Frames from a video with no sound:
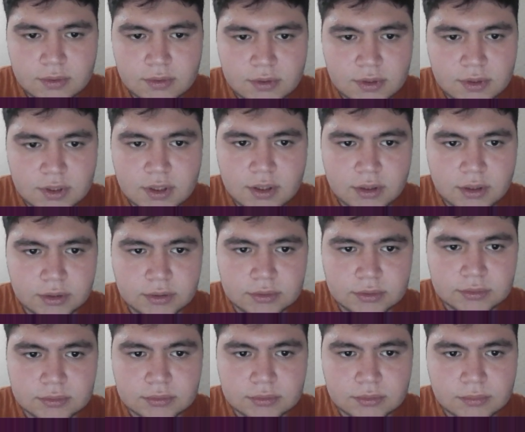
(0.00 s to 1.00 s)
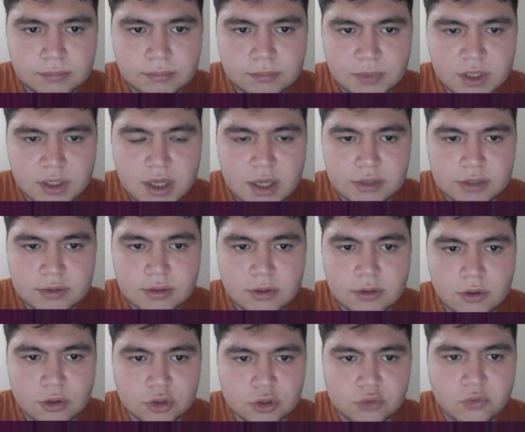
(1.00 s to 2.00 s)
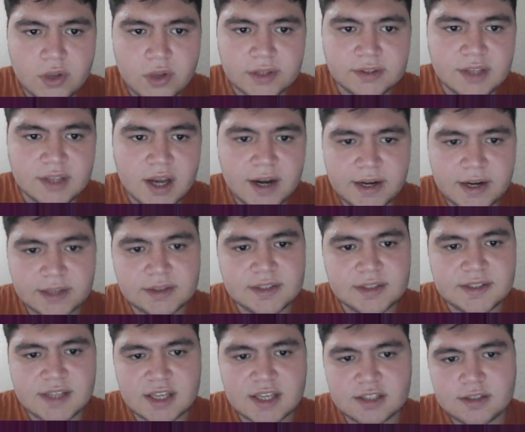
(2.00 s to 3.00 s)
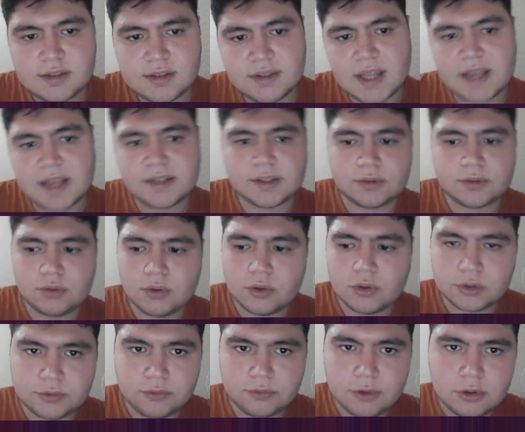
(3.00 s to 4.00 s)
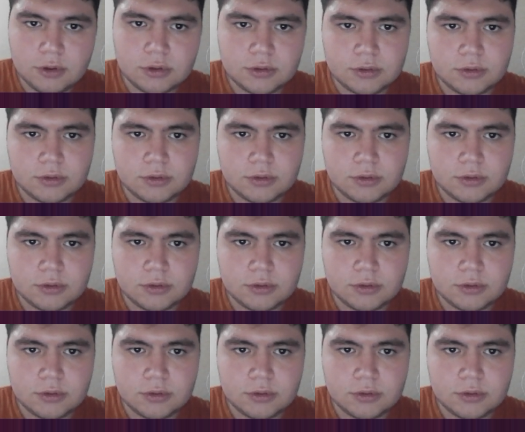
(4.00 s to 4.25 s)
here, because host 1 directly sends data to host 4.